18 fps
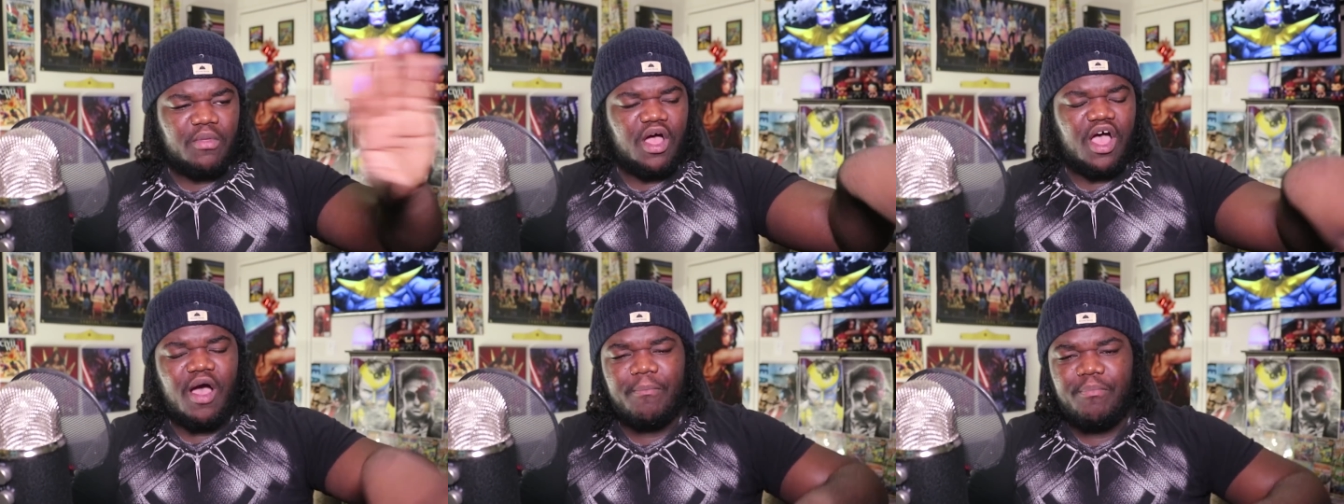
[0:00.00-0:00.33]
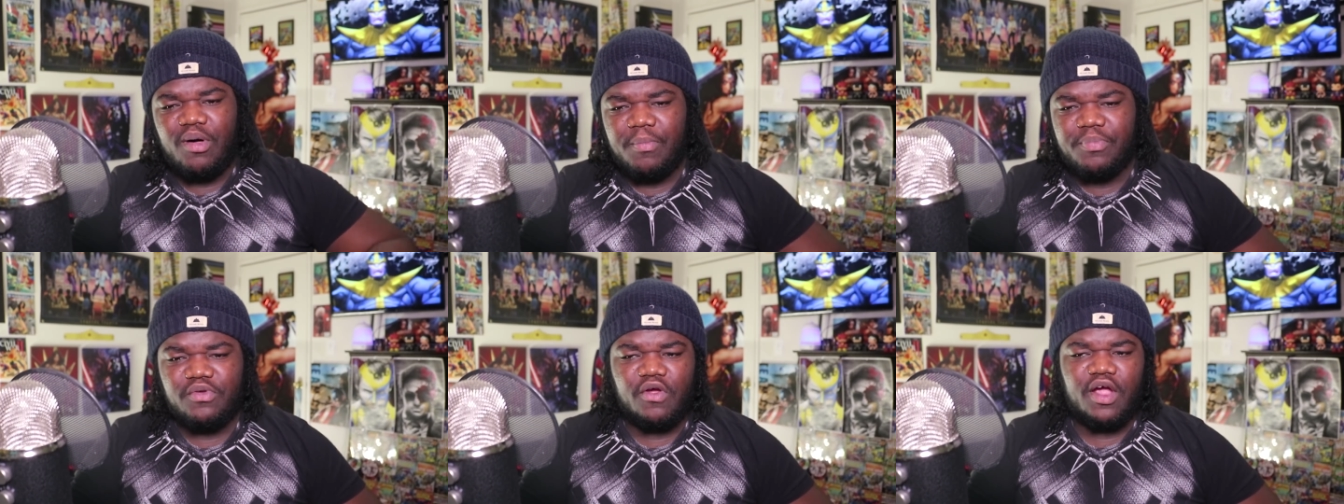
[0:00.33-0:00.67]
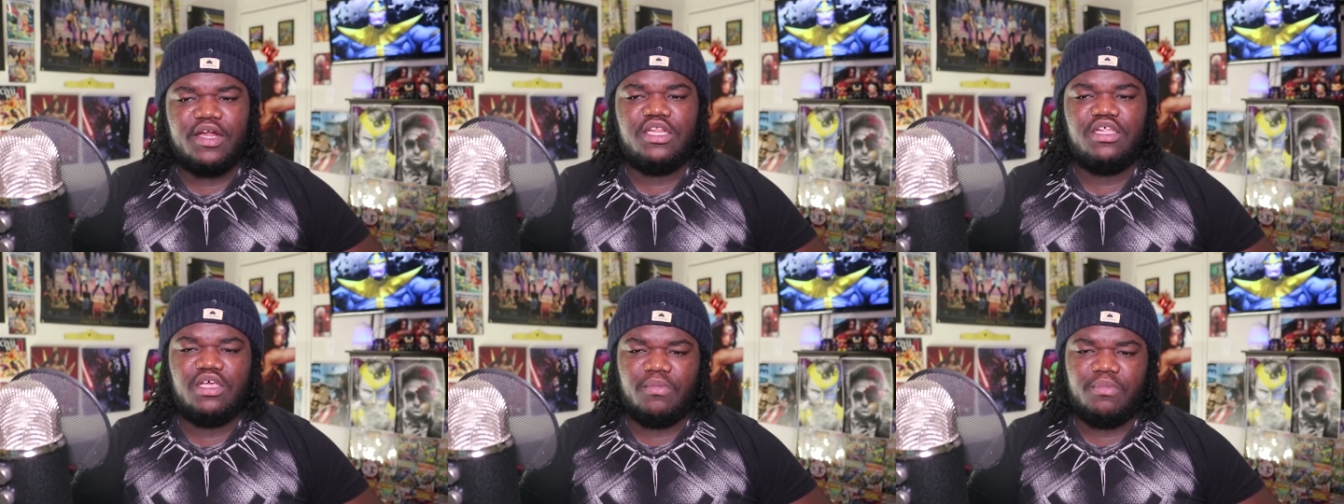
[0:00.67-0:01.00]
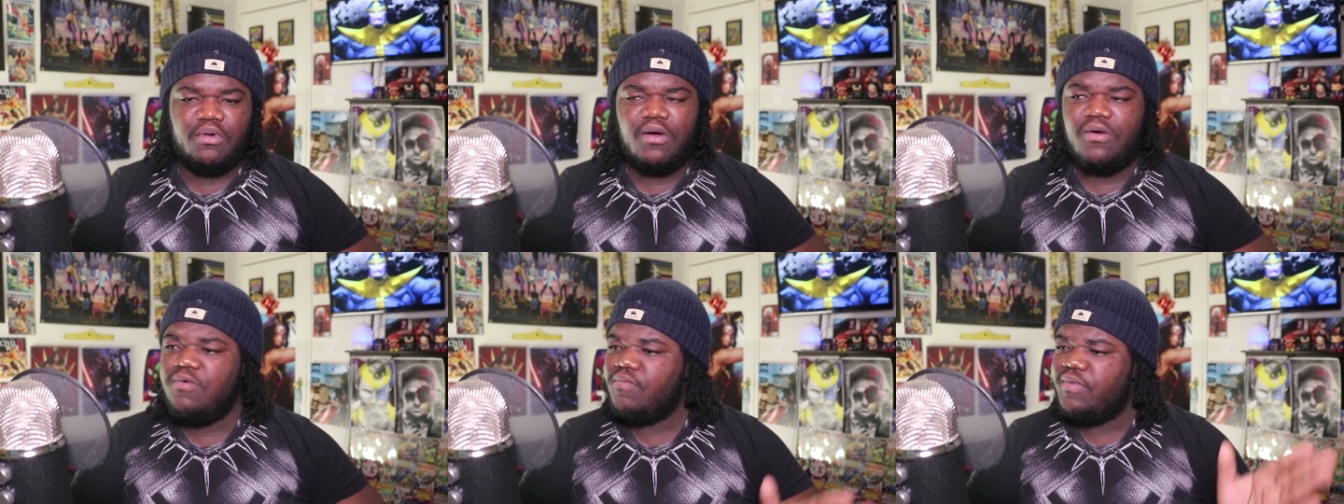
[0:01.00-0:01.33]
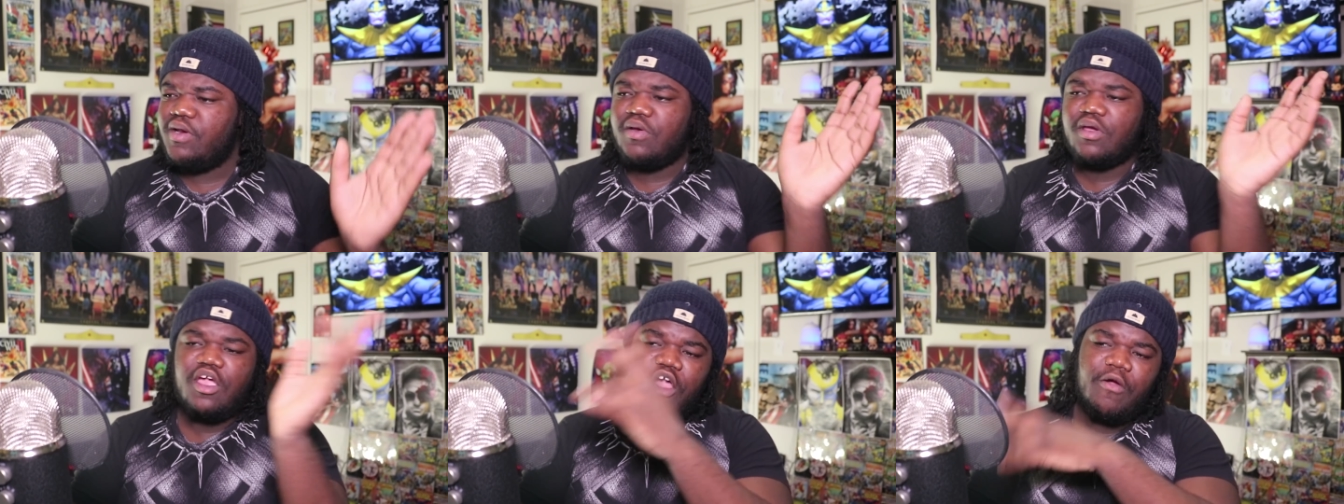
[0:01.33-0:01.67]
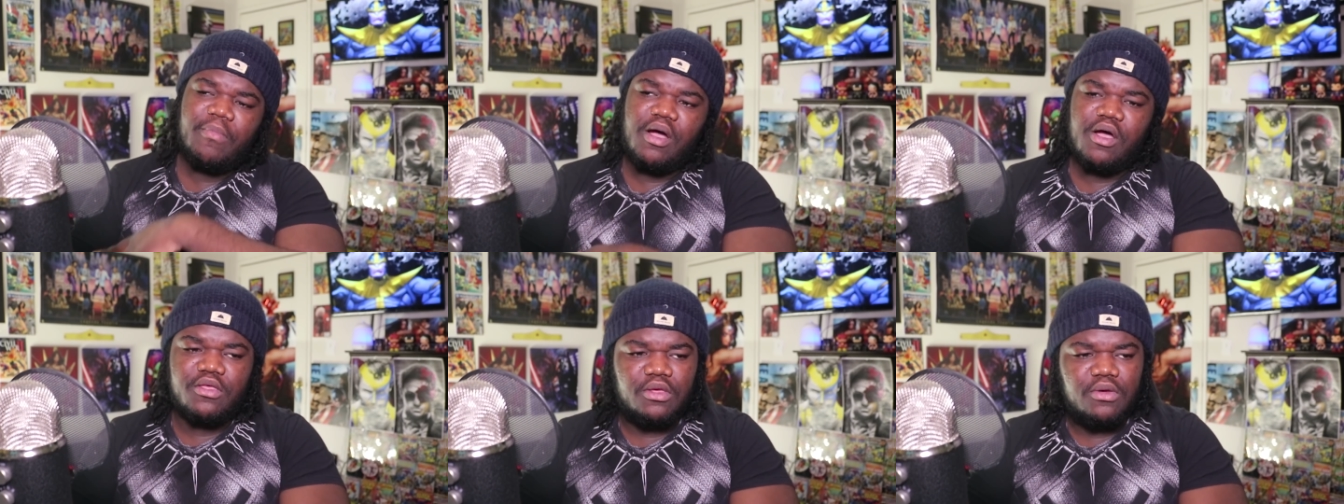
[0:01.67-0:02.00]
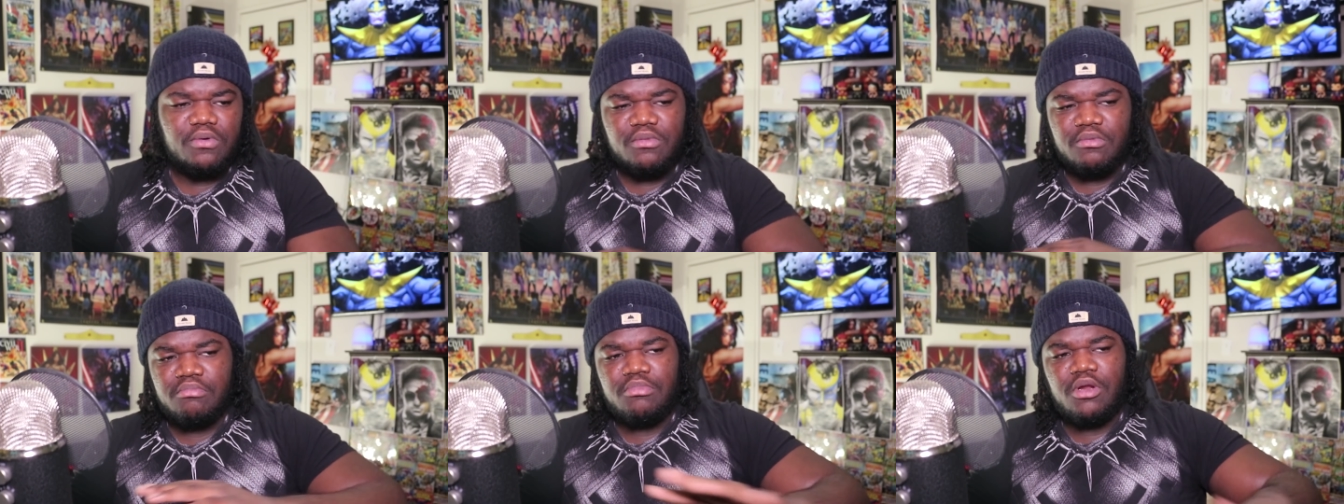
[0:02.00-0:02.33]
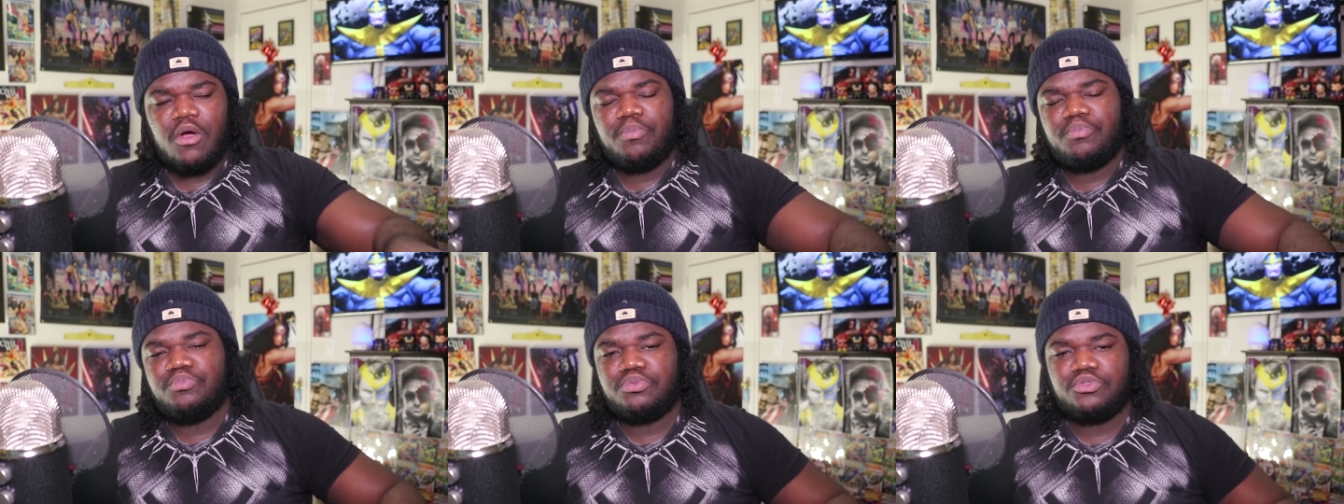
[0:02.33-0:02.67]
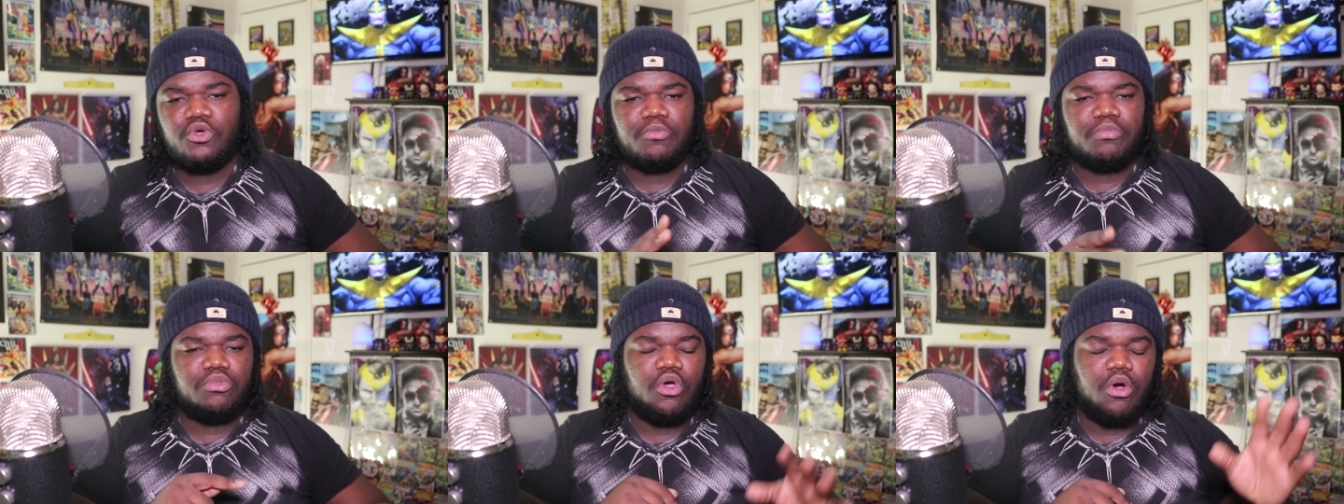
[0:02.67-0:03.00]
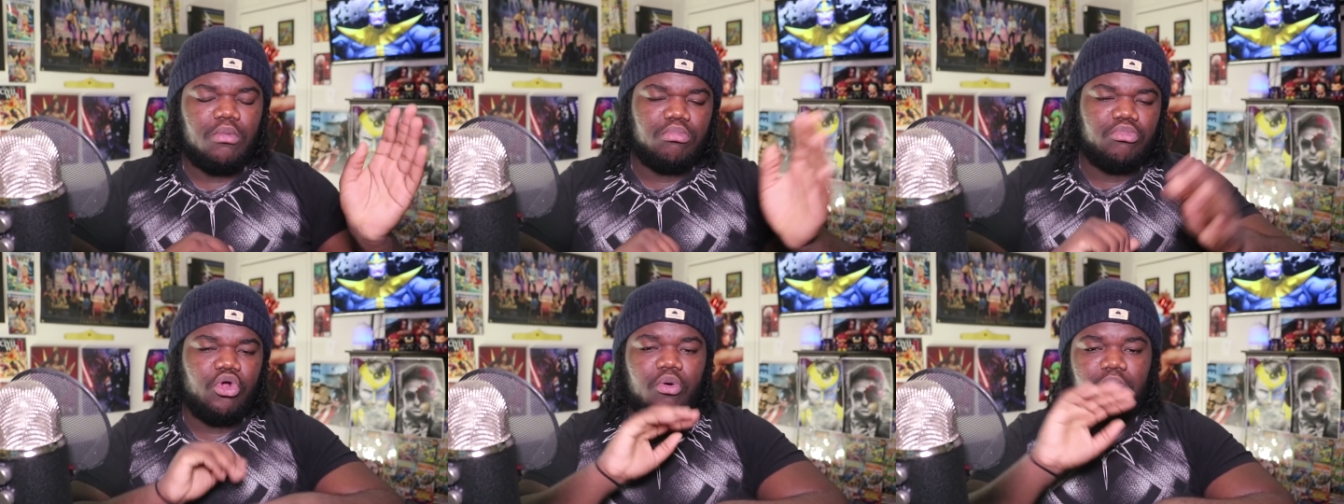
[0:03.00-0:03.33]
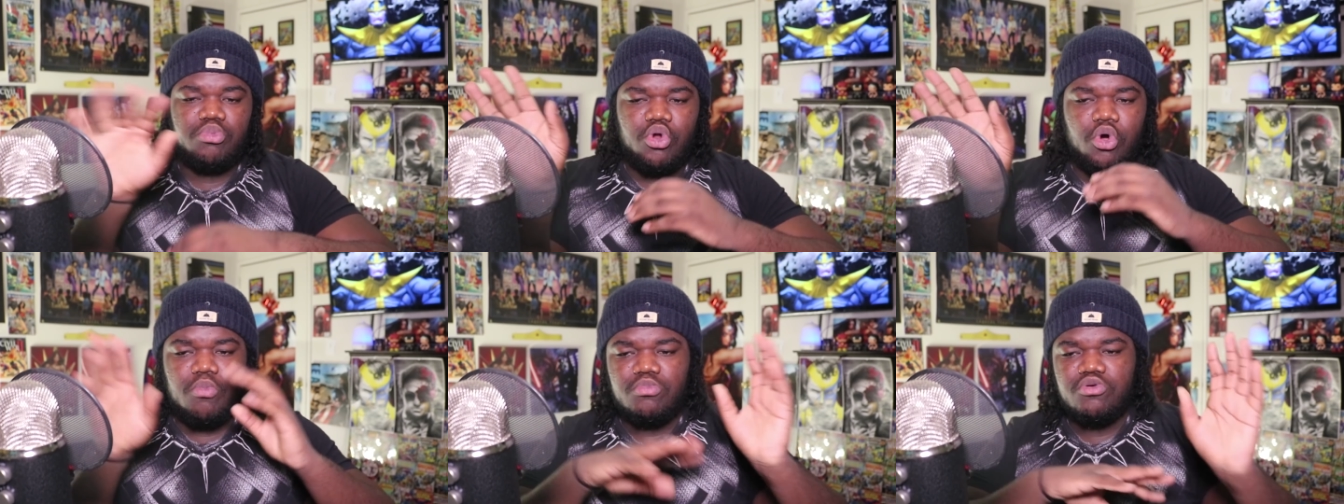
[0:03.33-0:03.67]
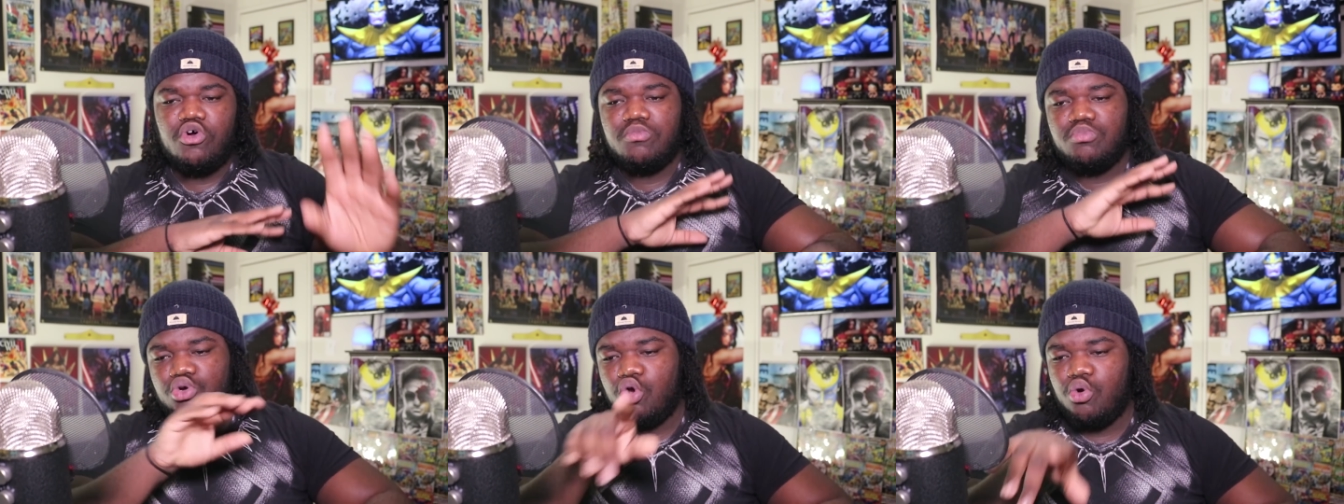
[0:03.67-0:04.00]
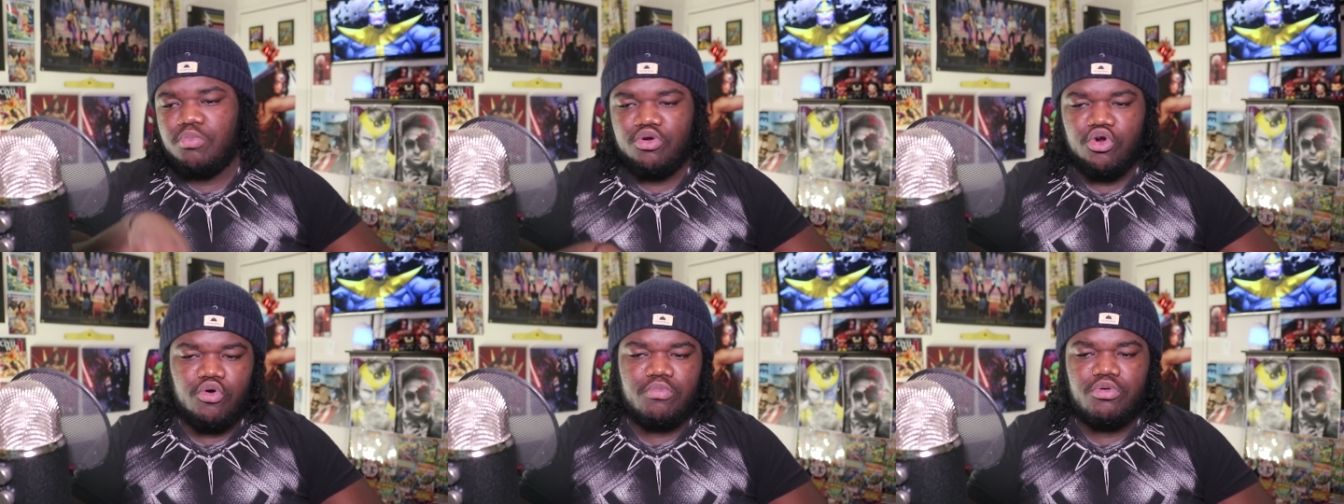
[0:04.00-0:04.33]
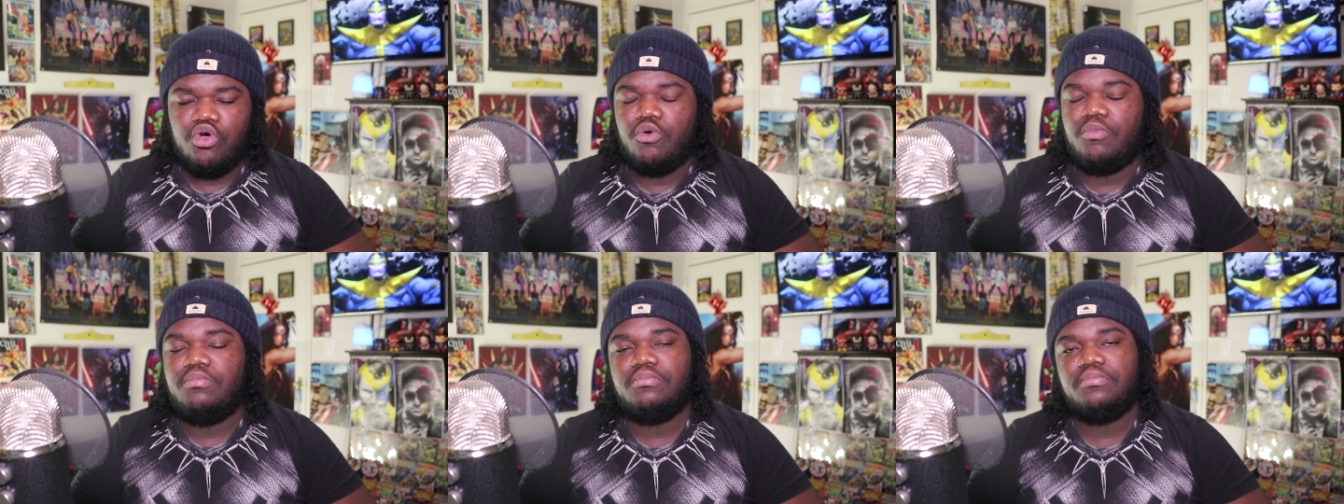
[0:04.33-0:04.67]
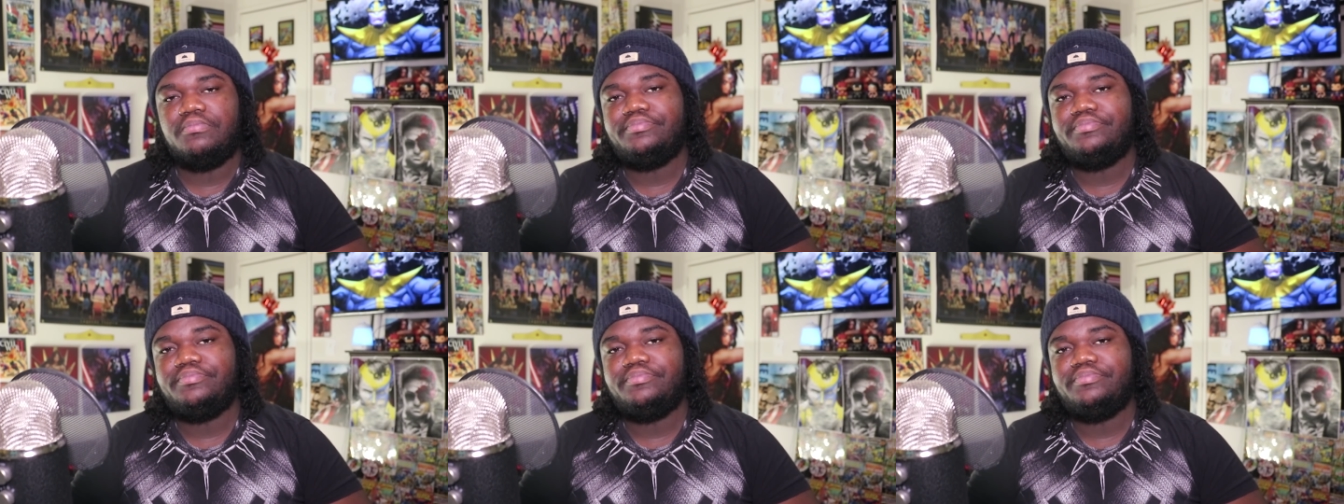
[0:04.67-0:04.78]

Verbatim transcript: Ah, bump your idea, bro. We don't care about you. Nope, nope, nope, nope, nope, nope, nope, nope.